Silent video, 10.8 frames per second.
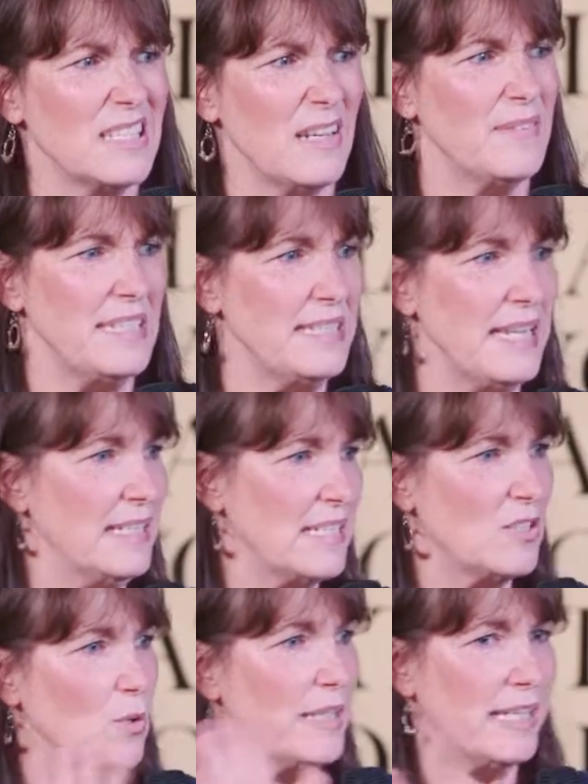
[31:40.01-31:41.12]
just give it to
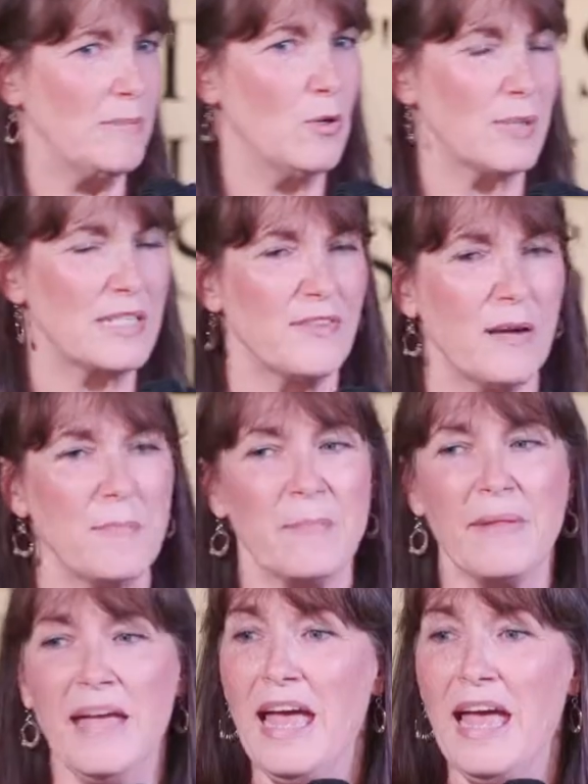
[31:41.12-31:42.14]
Dennis. Don't let him know it's from.